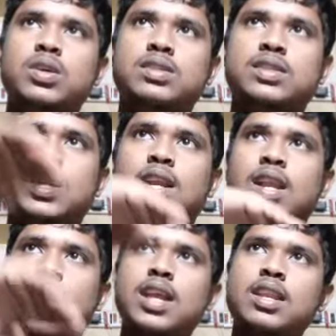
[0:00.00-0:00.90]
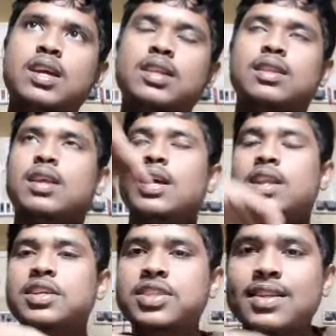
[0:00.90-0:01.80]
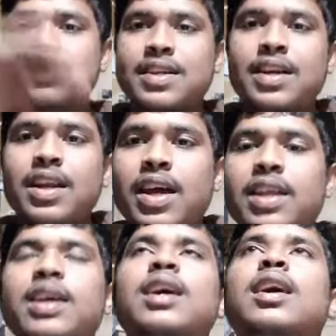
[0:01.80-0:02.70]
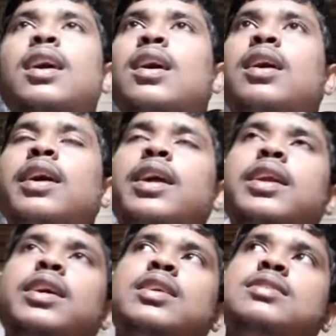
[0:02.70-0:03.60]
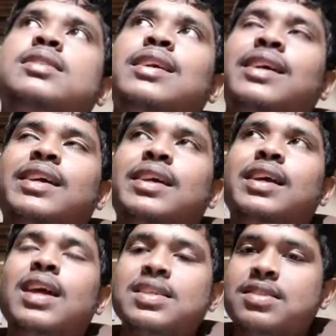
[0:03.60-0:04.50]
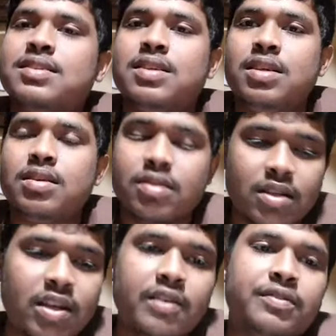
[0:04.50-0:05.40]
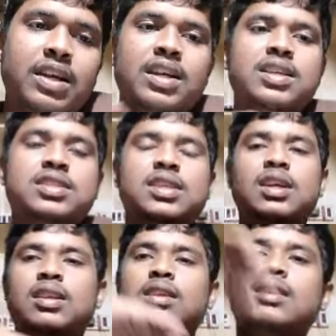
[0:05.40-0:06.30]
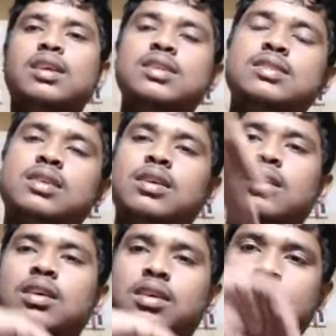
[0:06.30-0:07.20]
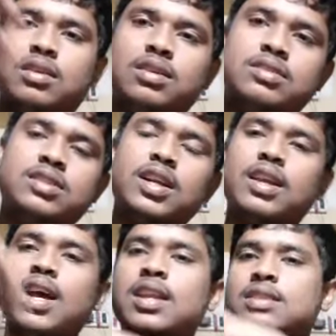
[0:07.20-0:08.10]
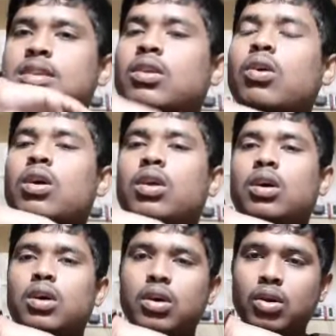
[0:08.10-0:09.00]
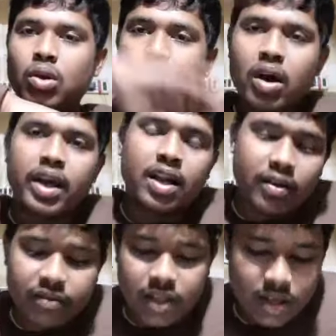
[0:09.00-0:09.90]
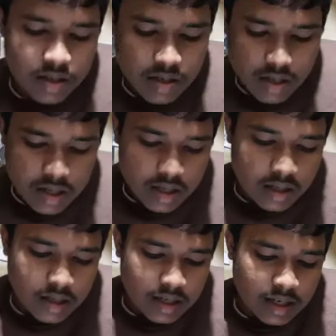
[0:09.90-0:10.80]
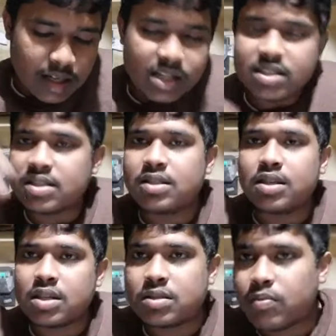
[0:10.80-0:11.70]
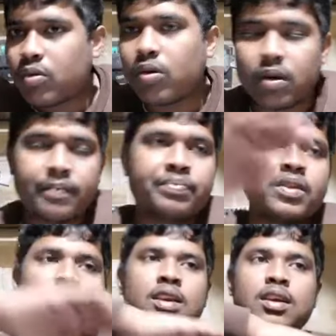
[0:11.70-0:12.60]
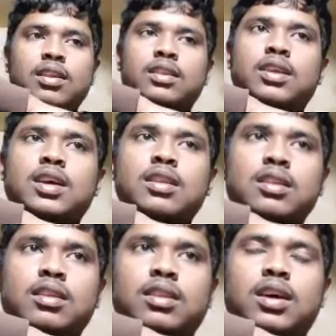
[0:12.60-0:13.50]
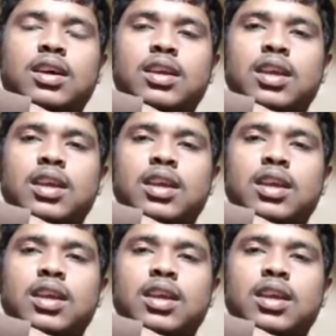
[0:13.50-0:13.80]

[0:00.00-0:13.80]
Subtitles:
straight line. The initial straight line indicates elasticity. If the initial is straight line is long enough, then the elasticity is more. Then the